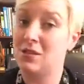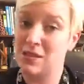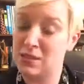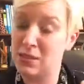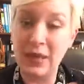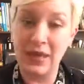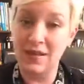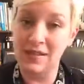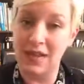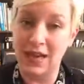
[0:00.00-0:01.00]
the
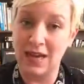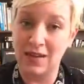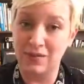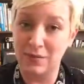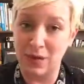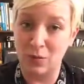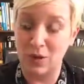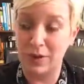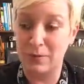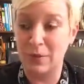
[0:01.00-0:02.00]
speaking side of my
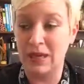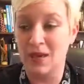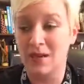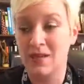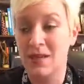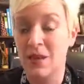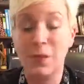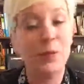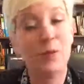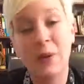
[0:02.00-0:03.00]
work because
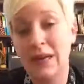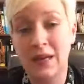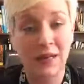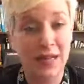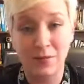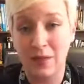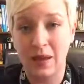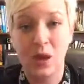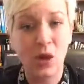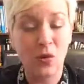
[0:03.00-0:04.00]
people might not like me,